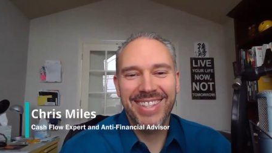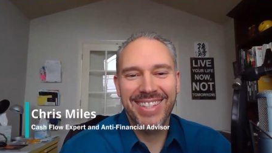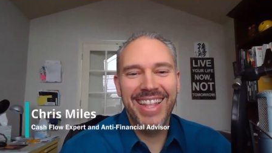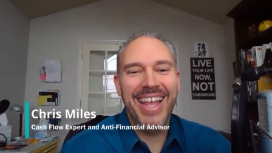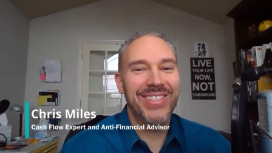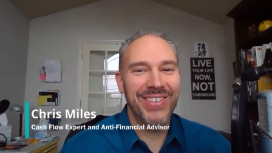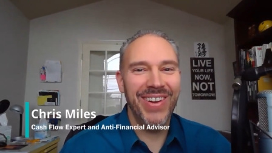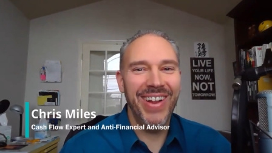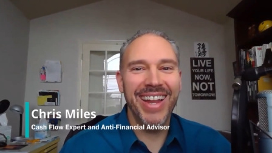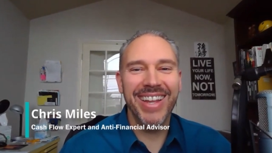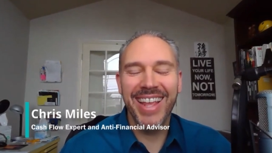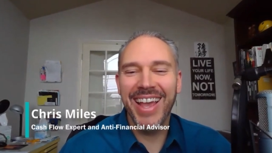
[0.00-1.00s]
That's
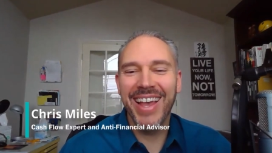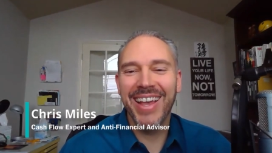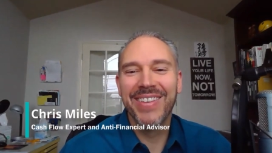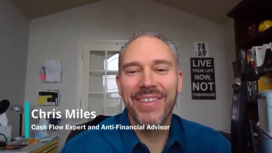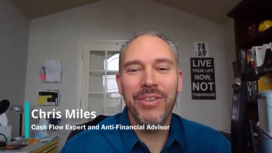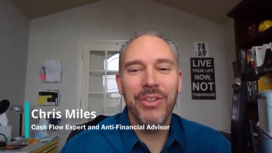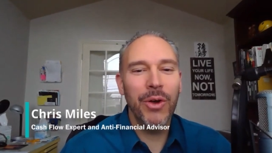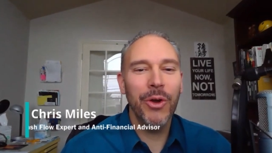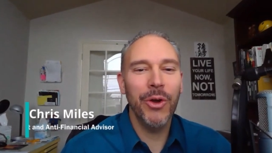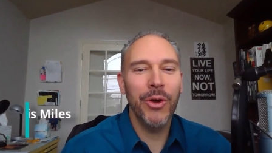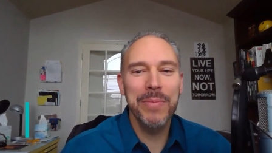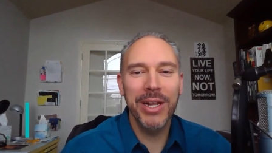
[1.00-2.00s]
right. Yeah. If you don't
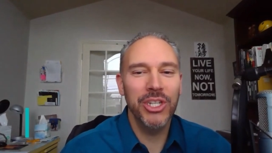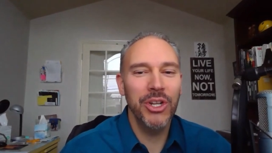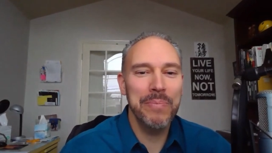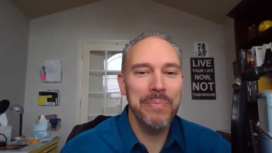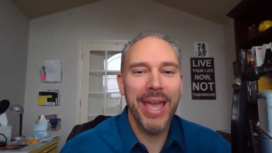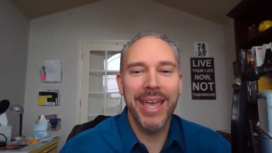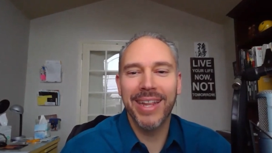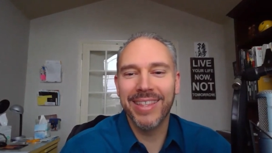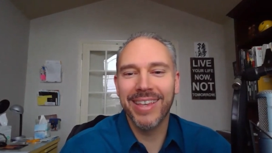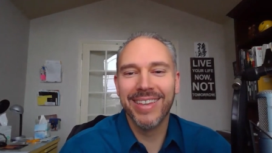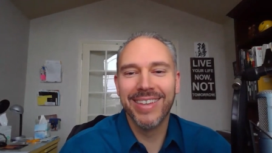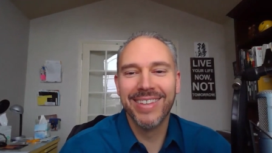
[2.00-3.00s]
earn much, you don't pay anything.